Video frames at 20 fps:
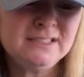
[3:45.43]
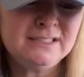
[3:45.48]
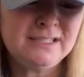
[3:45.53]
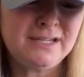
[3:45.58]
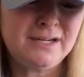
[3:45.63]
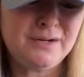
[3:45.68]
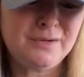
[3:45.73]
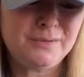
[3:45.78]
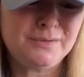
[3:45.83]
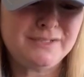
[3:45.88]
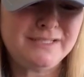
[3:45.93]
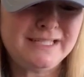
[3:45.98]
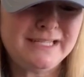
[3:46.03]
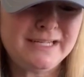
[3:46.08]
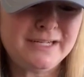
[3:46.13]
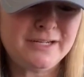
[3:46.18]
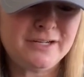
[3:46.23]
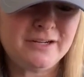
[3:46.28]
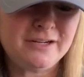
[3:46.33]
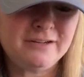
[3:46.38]
Oh
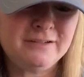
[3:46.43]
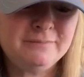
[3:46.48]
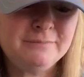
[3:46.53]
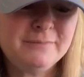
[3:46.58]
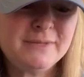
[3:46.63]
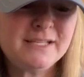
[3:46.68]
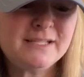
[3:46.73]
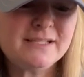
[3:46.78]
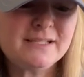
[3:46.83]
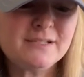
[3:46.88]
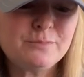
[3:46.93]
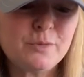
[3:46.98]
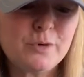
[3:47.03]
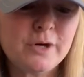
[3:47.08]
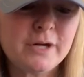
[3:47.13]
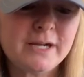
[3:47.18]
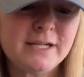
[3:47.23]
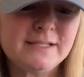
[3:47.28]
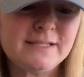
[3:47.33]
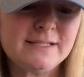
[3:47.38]
dear, Mrs.
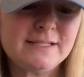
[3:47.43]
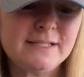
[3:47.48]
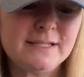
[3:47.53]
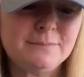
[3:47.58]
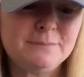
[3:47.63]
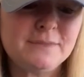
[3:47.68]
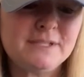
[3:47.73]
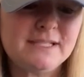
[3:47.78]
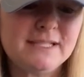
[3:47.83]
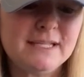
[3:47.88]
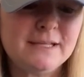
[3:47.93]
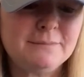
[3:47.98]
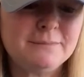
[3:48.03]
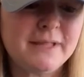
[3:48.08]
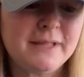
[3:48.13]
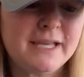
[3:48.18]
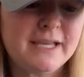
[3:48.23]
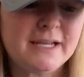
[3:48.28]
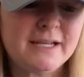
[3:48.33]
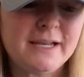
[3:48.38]
Morgenstein seemed
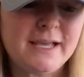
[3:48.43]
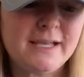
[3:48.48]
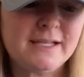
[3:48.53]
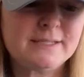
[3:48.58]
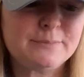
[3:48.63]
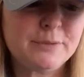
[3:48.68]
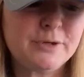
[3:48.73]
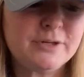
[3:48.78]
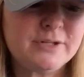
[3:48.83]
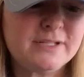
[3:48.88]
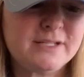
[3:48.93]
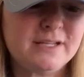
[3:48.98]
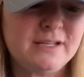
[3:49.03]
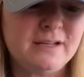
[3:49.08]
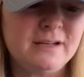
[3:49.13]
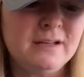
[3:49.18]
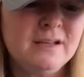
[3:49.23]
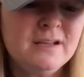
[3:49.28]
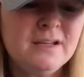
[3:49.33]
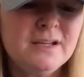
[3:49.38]
like a nice
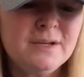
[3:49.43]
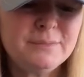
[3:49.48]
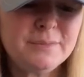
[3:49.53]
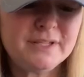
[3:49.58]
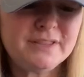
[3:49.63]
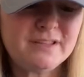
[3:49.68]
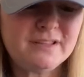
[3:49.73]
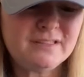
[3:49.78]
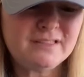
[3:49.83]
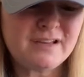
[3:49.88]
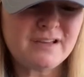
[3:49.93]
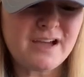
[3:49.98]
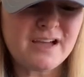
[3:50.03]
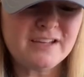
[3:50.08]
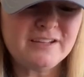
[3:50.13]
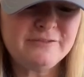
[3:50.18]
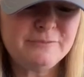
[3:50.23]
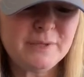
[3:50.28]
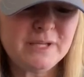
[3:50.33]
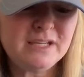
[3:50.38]
person, but the
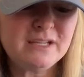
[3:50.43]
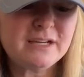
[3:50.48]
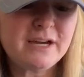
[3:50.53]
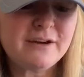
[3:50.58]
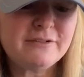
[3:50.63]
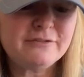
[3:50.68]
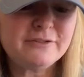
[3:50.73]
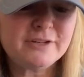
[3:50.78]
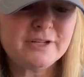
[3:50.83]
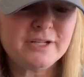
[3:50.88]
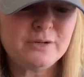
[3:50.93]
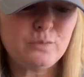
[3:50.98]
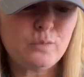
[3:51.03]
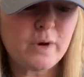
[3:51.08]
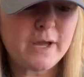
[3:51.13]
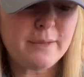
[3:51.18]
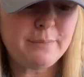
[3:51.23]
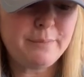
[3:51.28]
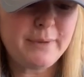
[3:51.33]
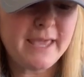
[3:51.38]
thought of being covered in
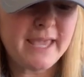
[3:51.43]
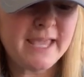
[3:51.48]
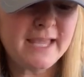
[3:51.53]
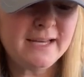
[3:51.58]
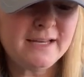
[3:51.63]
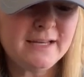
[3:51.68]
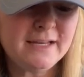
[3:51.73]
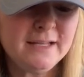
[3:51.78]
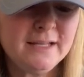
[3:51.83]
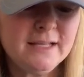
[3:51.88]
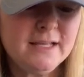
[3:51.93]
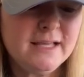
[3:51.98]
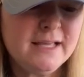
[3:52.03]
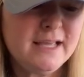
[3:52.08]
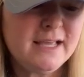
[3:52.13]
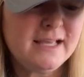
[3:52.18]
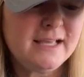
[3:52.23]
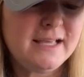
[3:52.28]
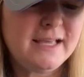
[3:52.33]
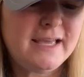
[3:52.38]
wet
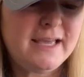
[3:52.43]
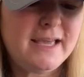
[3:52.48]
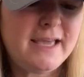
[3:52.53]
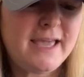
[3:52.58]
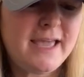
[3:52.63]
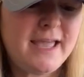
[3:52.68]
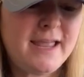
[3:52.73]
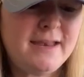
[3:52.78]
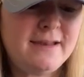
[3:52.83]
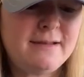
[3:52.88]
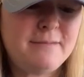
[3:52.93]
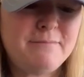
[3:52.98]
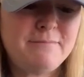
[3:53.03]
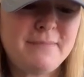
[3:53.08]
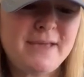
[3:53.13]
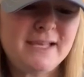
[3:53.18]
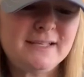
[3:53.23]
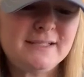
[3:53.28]
and